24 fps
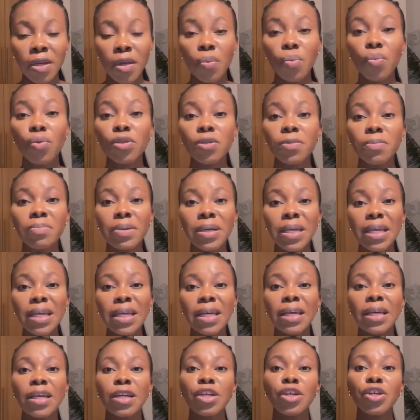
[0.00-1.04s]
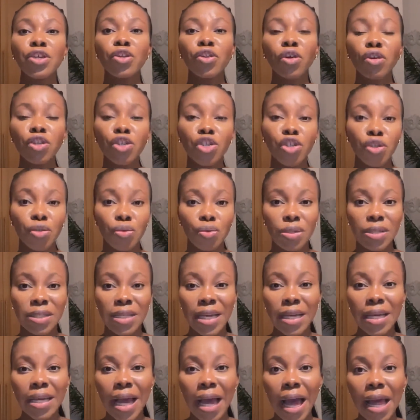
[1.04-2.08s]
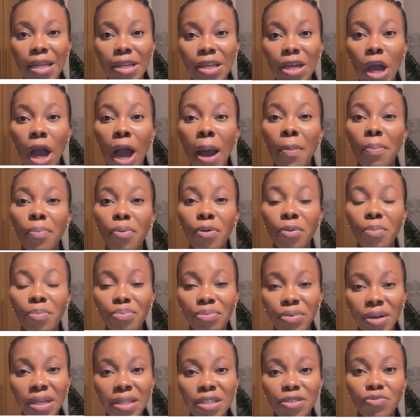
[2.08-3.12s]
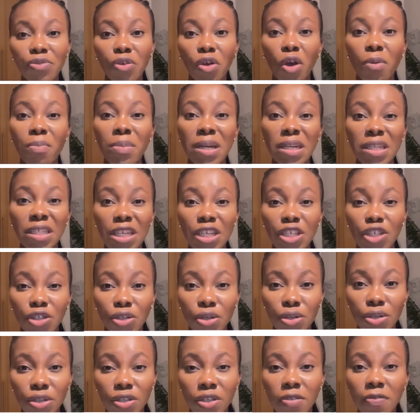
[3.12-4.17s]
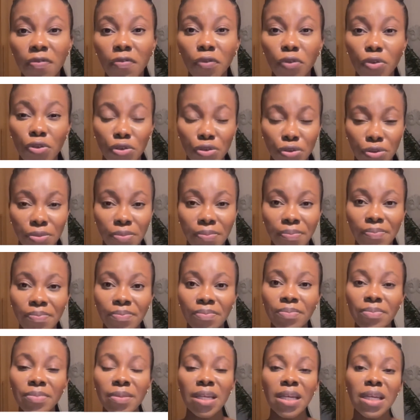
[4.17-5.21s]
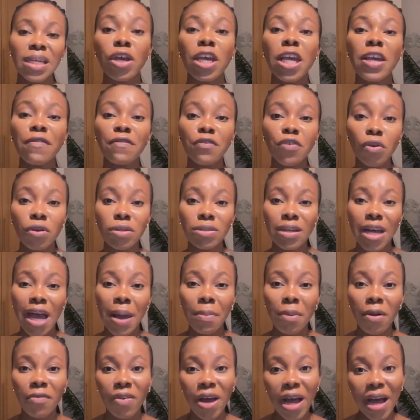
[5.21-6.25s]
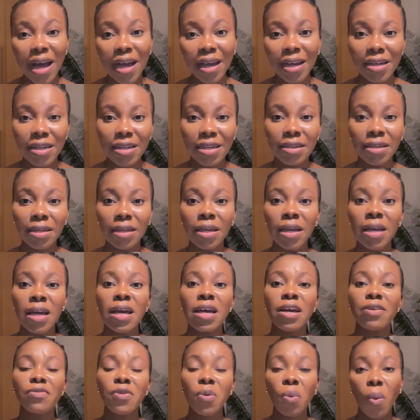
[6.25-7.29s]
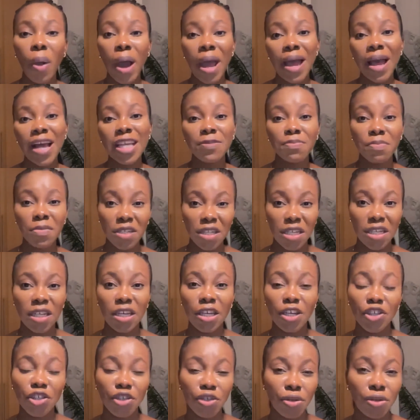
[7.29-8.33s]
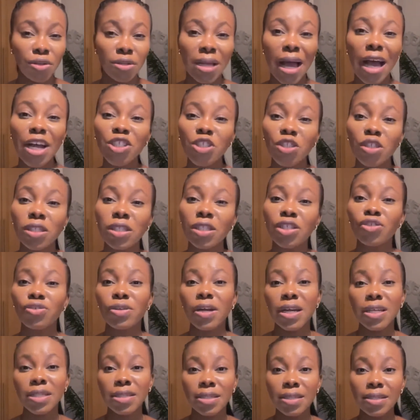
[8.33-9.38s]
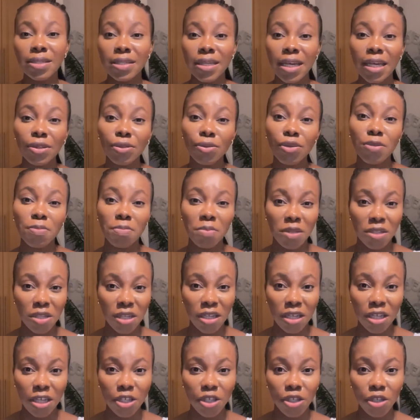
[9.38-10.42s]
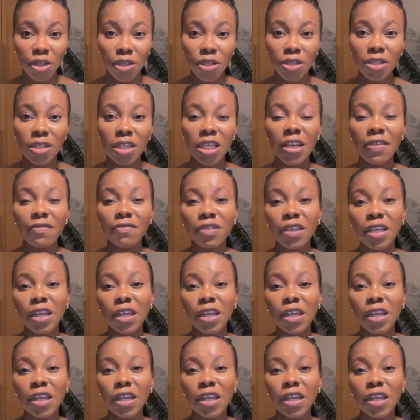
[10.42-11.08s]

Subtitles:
Would be not to take the appropriate recommendations for you. If your type of acne requires medications, actually try to take those medications if